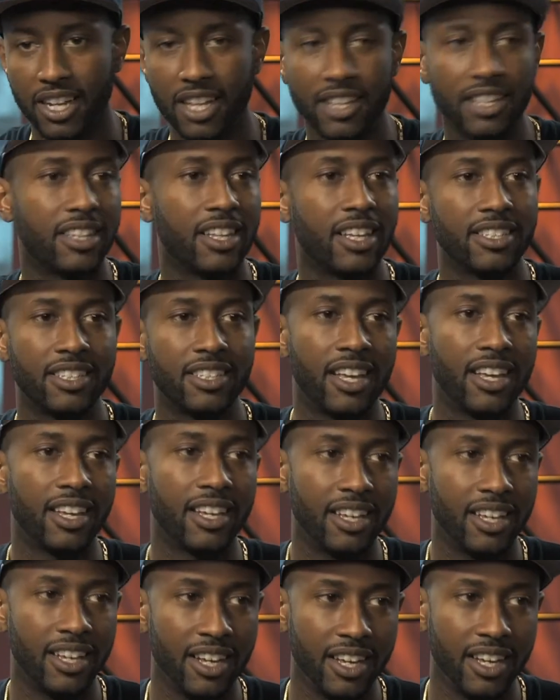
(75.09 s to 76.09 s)
I think that's,
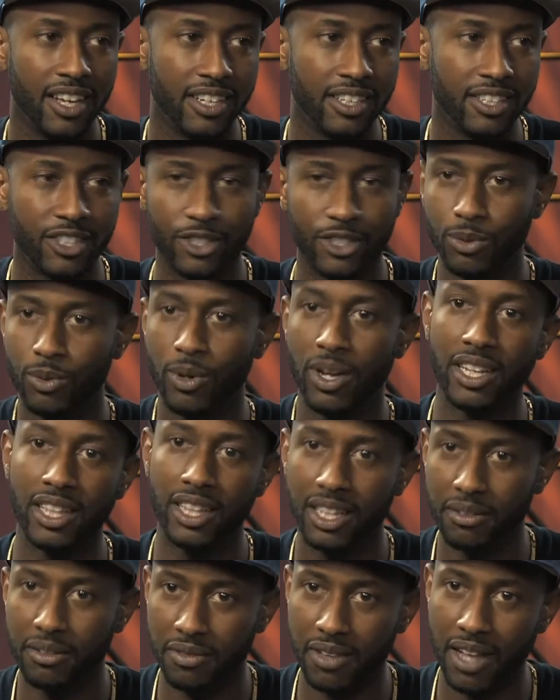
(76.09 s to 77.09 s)
like, just a way to
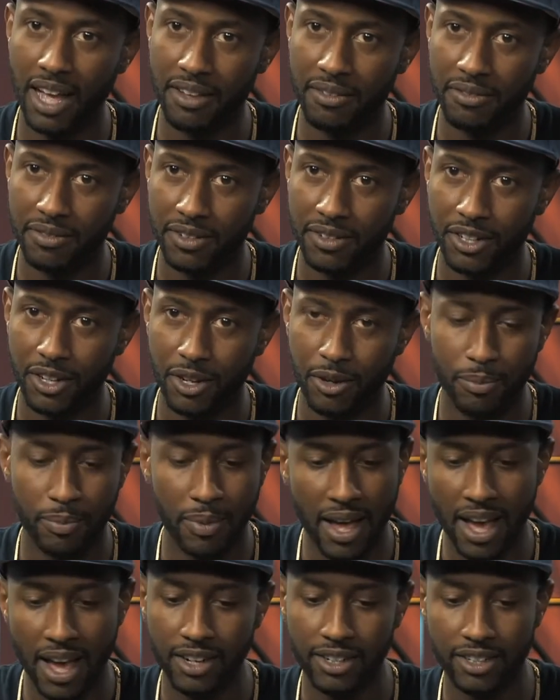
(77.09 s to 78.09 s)
live life, you know,
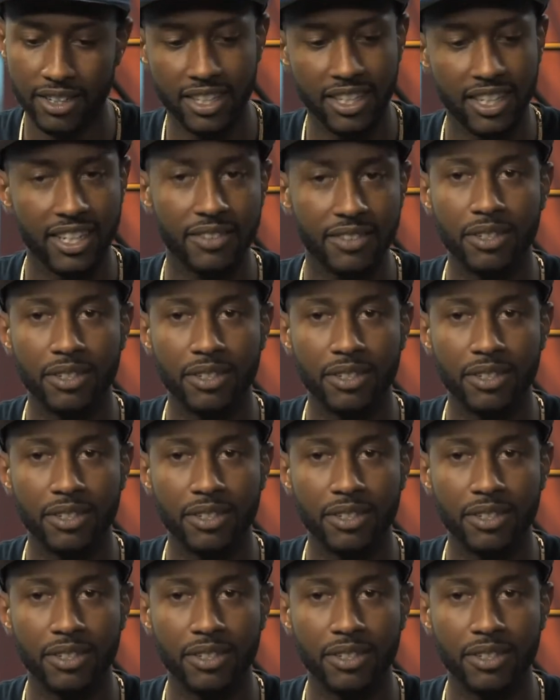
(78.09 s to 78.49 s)
bad or good.